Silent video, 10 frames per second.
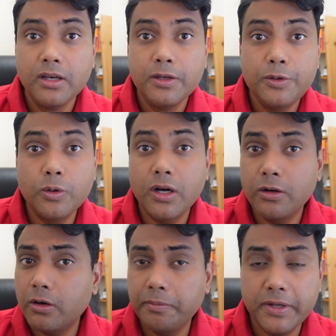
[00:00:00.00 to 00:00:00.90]
you are
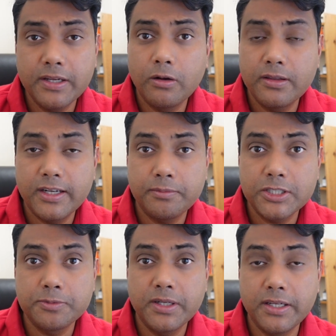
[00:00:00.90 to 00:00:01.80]
not making all that
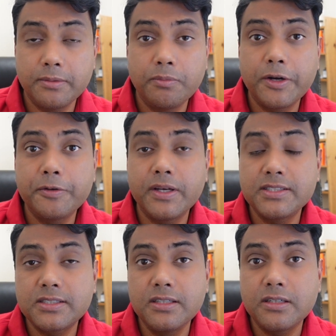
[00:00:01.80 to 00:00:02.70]
much money, but you can
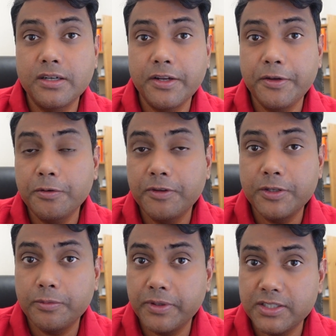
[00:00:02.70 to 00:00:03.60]
still continue with
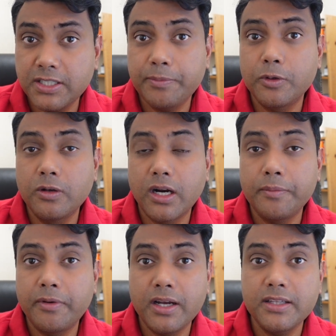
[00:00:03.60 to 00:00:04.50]
your PhD
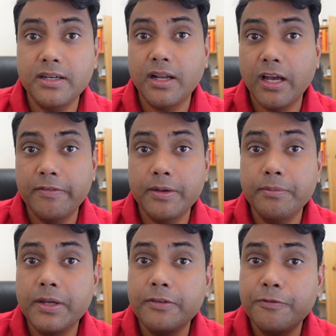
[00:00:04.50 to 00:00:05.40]
program rather than having
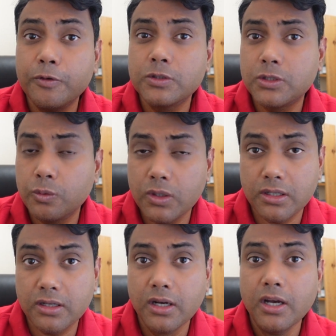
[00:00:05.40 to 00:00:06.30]
been forced to
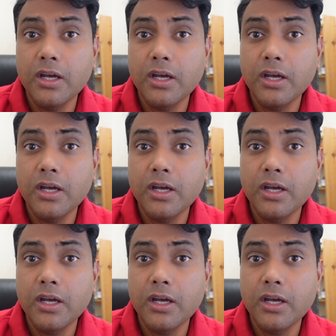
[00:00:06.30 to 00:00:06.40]
work